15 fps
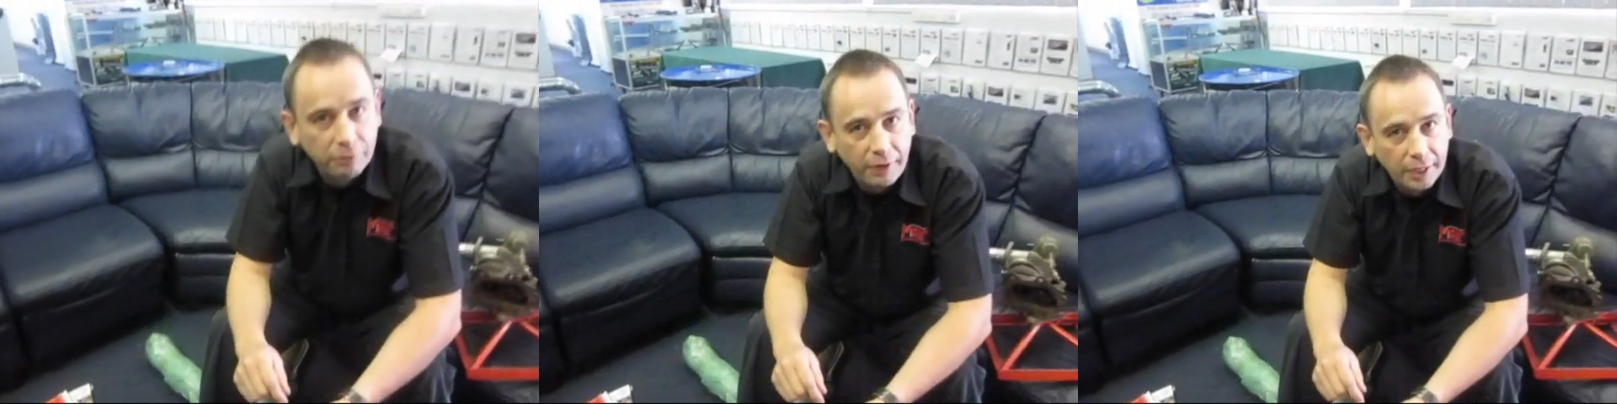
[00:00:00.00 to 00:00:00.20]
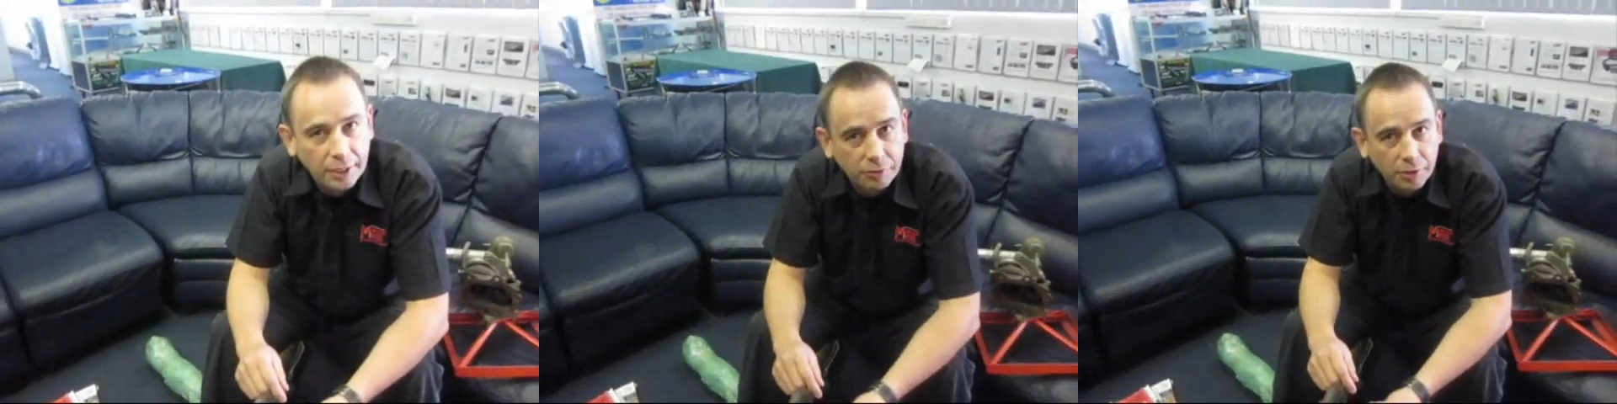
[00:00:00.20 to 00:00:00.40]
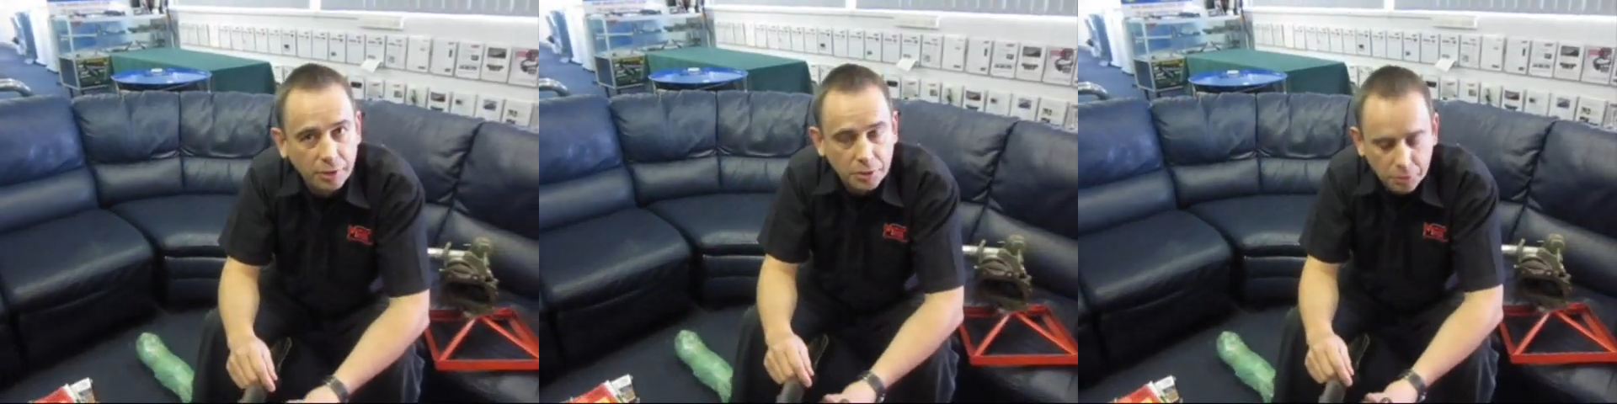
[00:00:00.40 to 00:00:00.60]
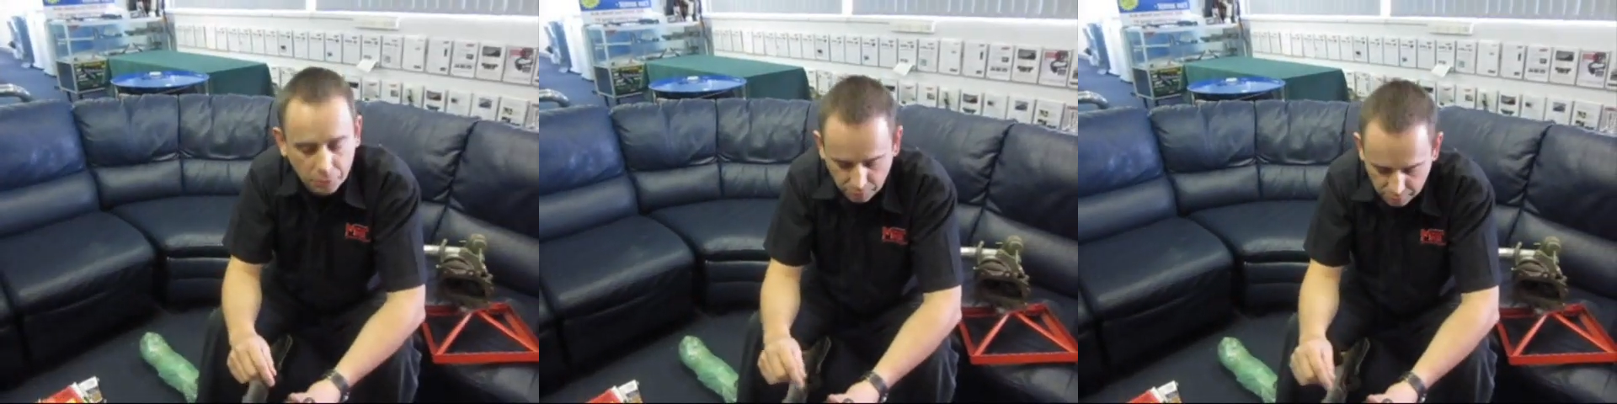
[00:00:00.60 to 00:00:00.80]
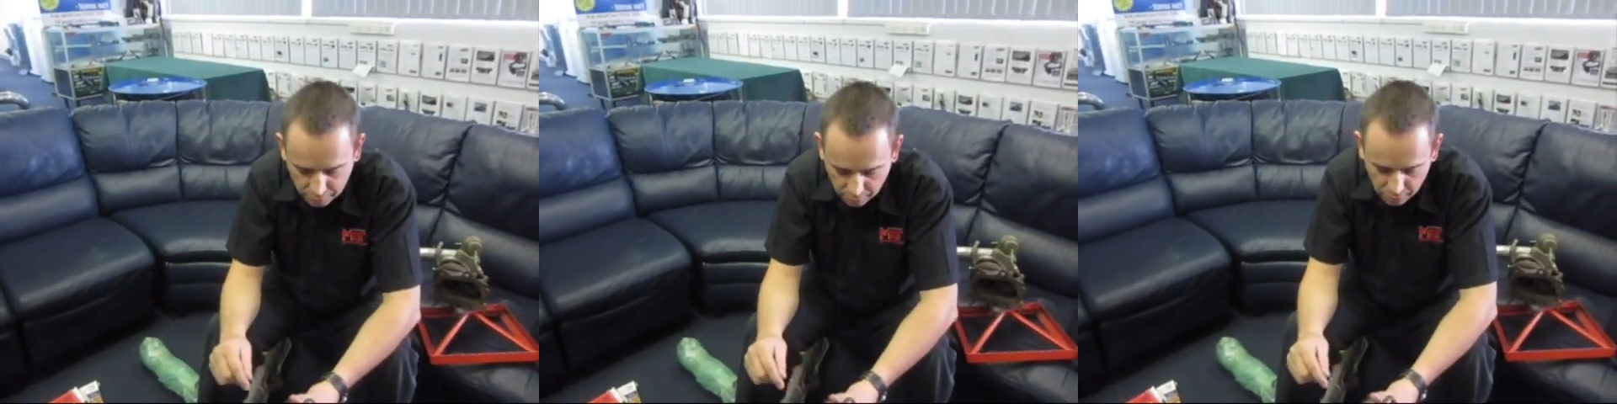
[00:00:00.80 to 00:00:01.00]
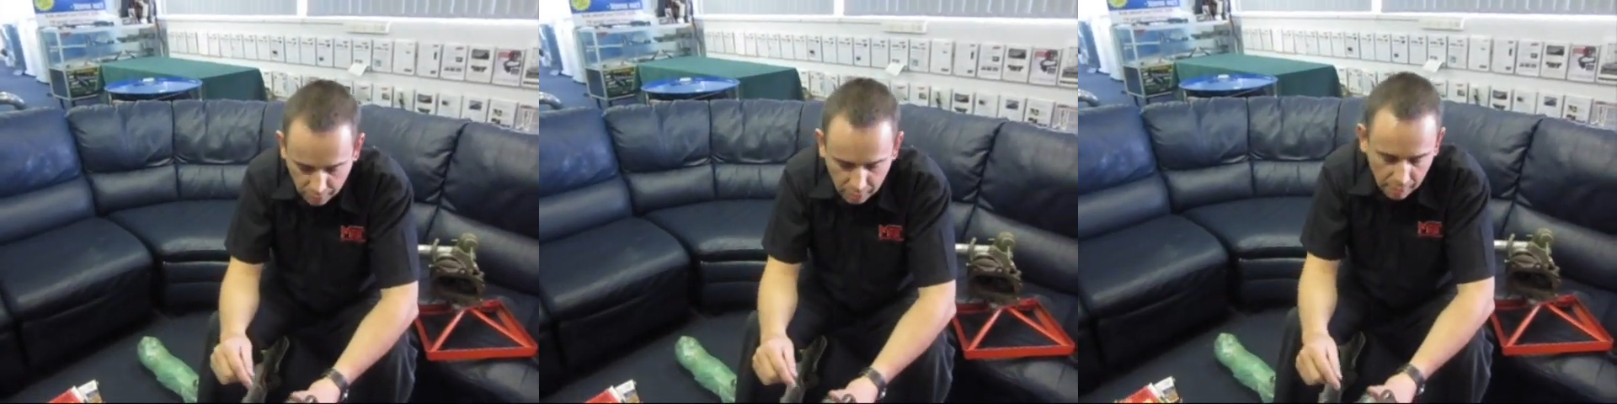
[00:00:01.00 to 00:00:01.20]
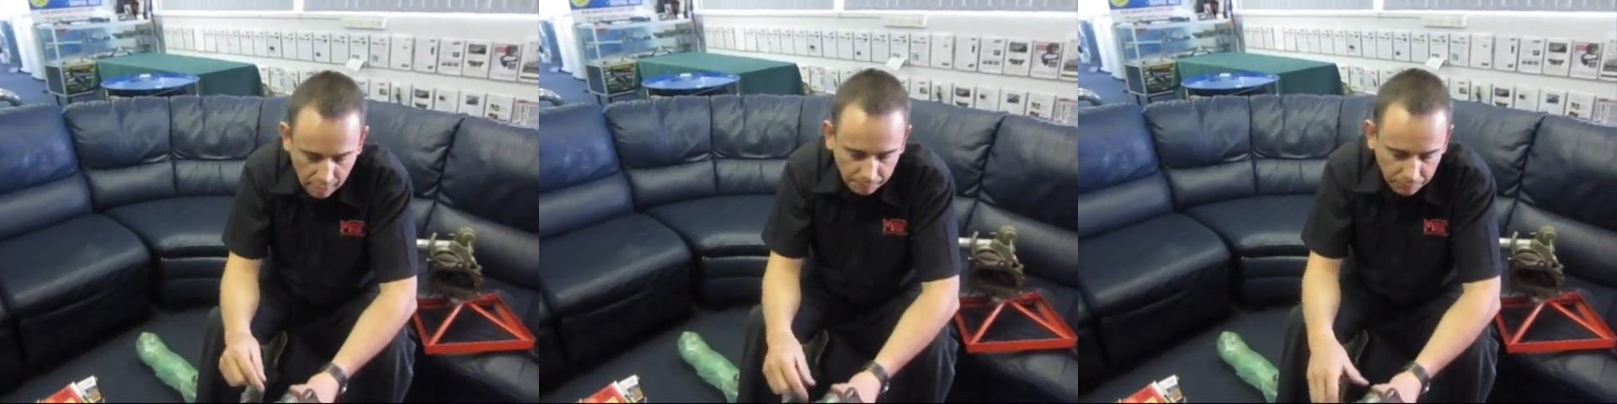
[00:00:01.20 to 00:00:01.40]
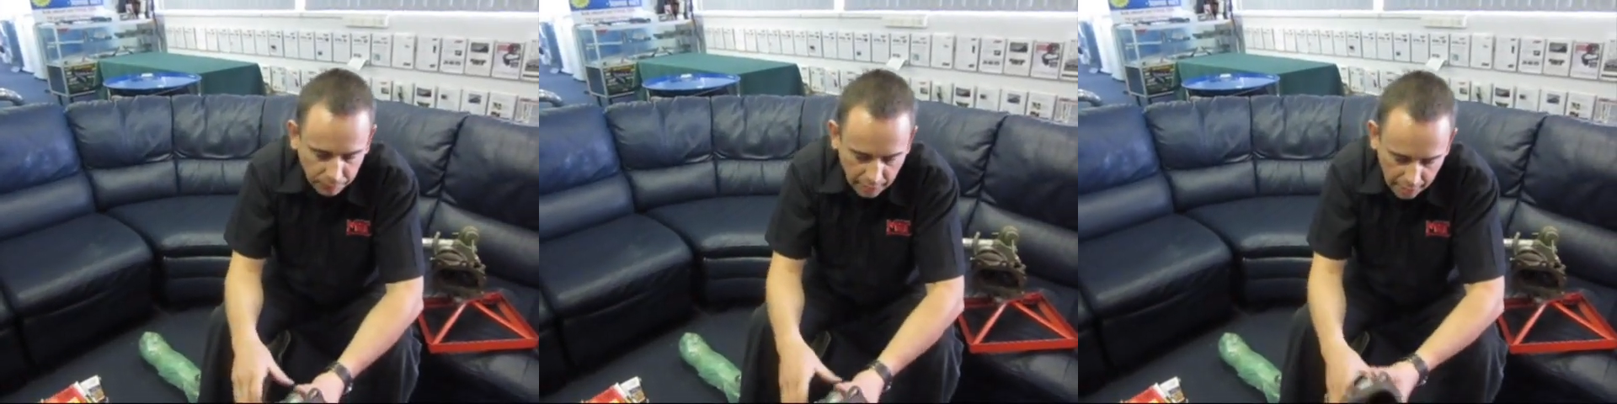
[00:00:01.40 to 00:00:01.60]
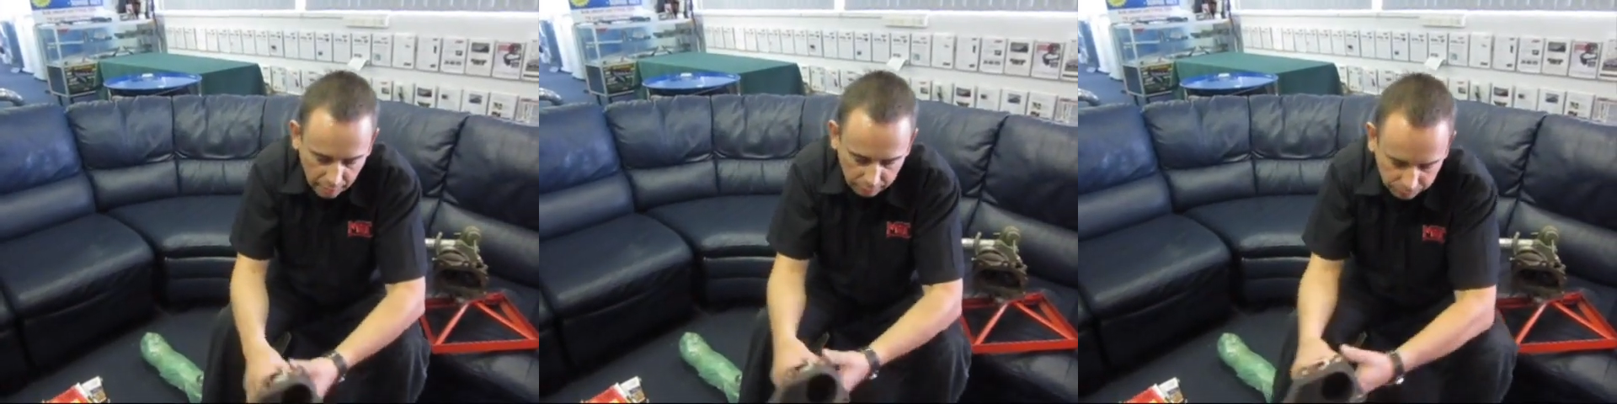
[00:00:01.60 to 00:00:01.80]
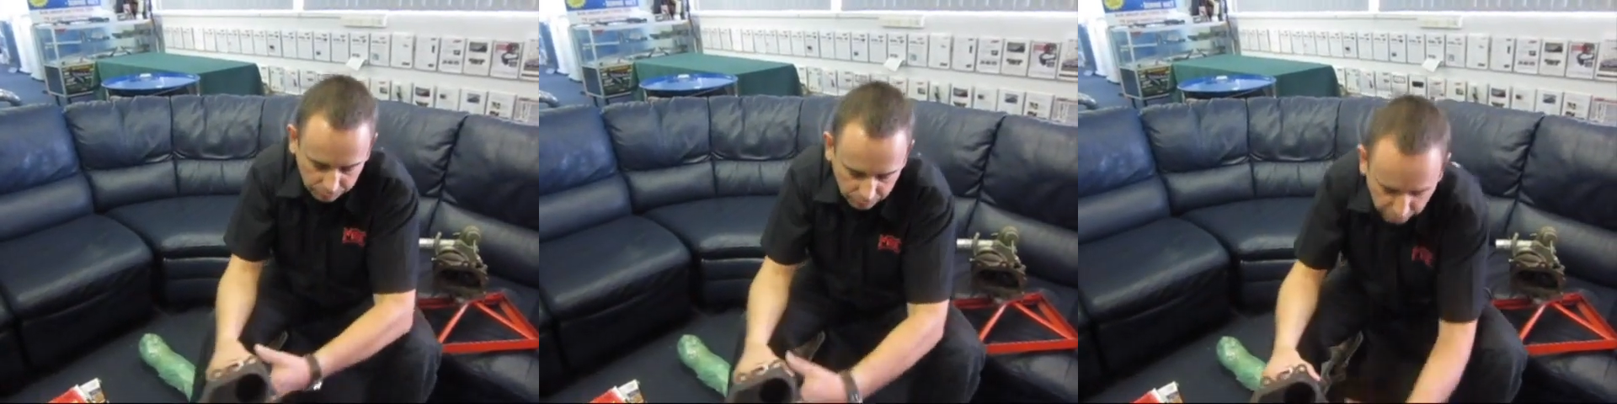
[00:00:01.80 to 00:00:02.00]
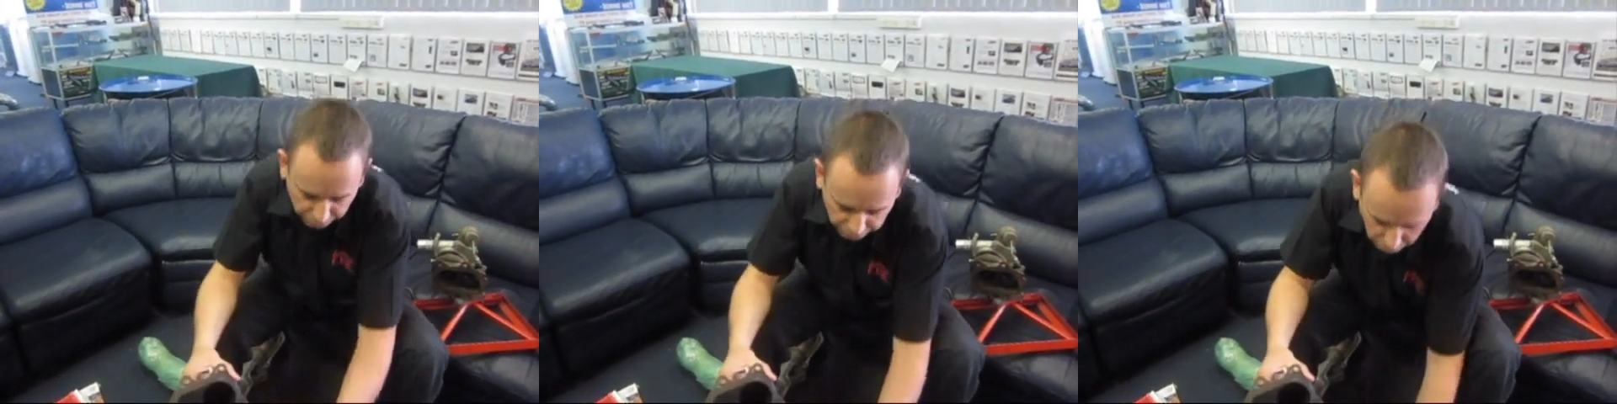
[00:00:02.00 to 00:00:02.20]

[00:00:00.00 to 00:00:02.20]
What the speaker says: factory exhaust. Now of